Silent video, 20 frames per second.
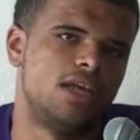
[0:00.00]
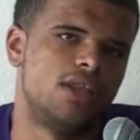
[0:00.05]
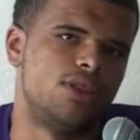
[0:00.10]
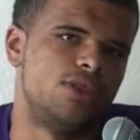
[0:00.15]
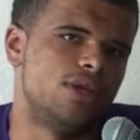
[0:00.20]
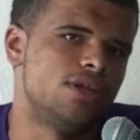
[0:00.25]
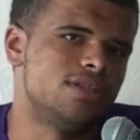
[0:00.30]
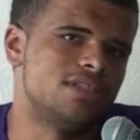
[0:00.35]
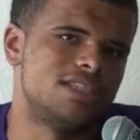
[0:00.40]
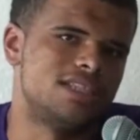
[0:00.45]

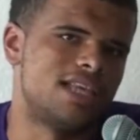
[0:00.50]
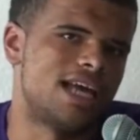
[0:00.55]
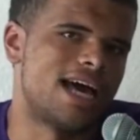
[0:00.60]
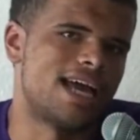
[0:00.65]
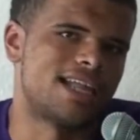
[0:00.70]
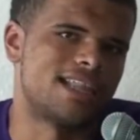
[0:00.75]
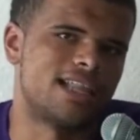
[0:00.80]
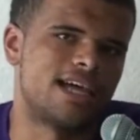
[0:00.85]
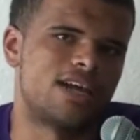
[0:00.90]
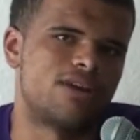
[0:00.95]
There's
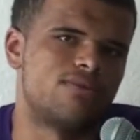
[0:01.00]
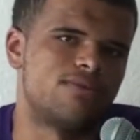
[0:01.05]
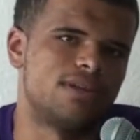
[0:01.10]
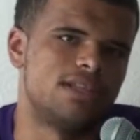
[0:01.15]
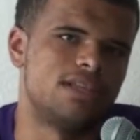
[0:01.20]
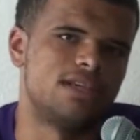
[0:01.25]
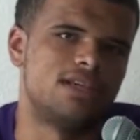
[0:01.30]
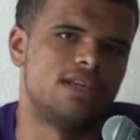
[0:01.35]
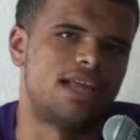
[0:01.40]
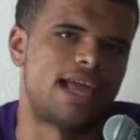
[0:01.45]
not a lot of
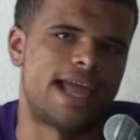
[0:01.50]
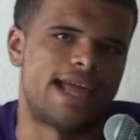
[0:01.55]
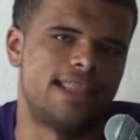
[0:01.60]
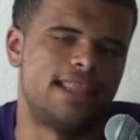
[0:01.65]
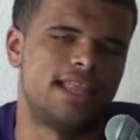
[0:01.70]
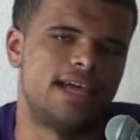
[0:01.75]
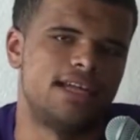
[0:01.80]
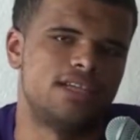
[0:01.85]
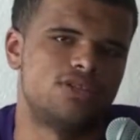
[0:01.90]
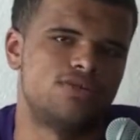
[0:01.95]
really good
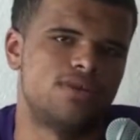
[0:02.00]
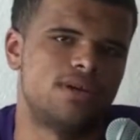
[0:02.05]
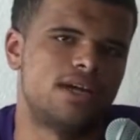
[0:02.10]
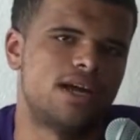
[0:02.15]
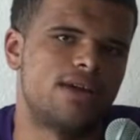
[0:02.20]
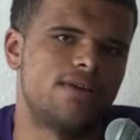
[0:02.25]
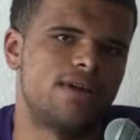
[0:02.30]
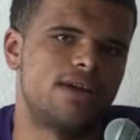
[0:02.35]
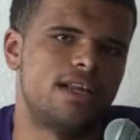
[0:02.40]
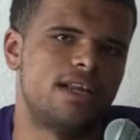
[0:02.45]
headlines going
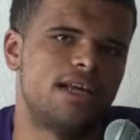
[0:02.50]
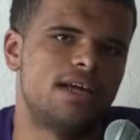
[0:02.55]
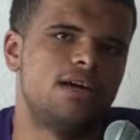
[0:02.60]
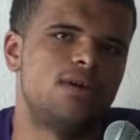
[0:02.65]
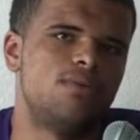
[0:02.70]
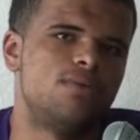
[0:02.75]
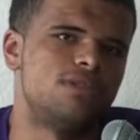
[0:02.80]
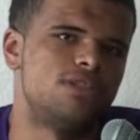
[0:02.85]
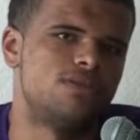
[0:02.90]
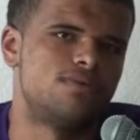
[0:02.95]
on right
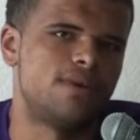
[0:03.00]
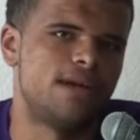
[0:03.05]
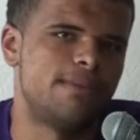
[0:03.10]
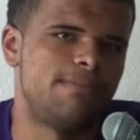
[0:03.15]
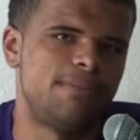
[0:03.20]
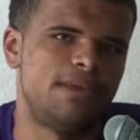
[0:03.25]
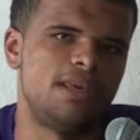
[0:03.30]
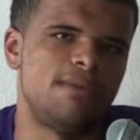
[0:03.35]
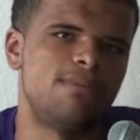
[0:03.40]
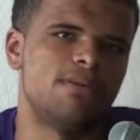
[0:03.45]
now, which is why
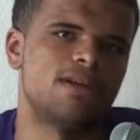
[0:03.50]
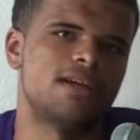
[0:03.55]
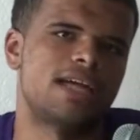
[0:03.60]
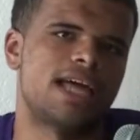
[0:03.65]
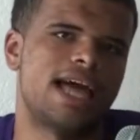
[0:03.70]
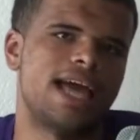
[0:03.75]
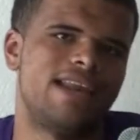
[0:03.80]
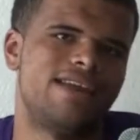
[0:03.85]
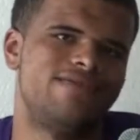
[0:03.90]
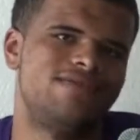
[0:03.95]
people are
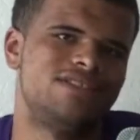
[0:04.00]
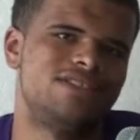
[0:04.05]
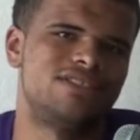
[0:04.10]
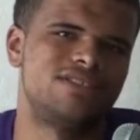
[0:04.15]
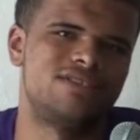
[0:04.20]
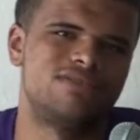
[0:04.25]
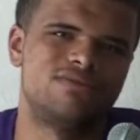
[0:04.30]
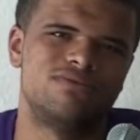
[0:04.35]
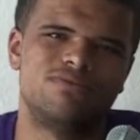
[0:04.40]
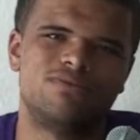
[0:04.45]
kind of
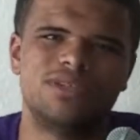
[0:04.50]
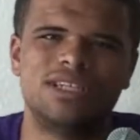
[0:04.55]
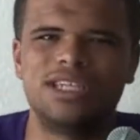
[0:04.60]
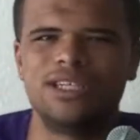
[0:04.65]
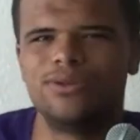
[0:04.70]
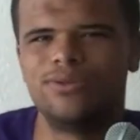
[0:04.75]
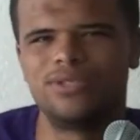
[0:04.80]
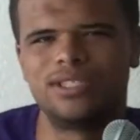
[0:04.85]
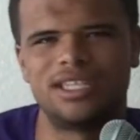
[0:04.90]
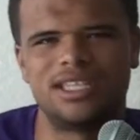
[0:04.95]
just
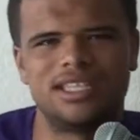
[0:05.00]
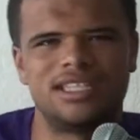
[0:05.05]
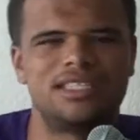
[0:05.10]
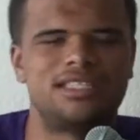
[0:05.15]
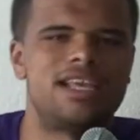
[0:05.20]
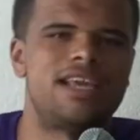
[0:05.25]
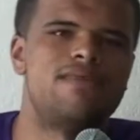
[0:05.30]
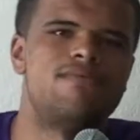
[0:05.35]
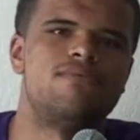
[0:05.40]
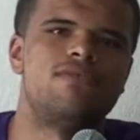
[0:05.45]
reusing the
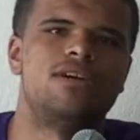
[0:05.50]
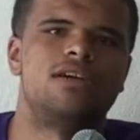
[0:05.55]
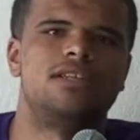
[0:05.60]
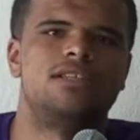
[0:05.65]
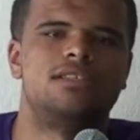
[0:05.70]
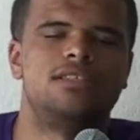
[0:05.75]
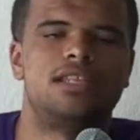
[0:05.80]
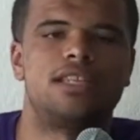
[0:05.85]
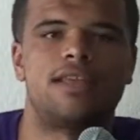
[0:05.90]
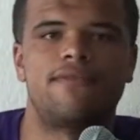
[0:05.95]
same
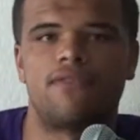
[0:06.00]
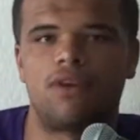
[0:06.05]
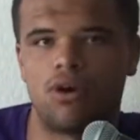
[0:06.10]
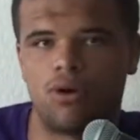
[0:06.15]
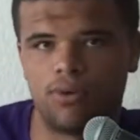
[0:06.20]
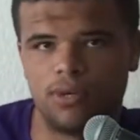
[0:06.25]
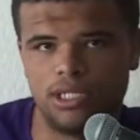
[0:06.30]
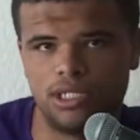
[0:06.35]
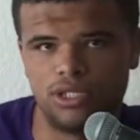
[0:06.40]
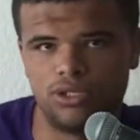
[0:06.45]
ones that they've
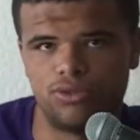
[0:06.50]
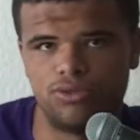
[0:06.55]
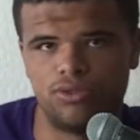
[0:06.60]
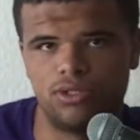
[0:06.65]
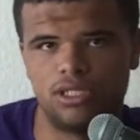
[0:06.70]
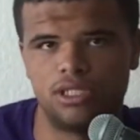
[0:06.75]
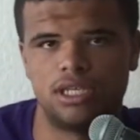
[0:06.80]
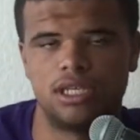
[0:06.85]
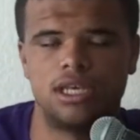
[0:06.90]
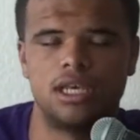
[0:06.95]
always
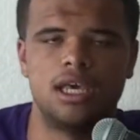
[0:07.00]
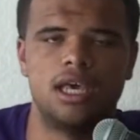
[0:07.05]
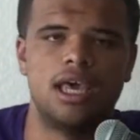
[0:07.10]
used.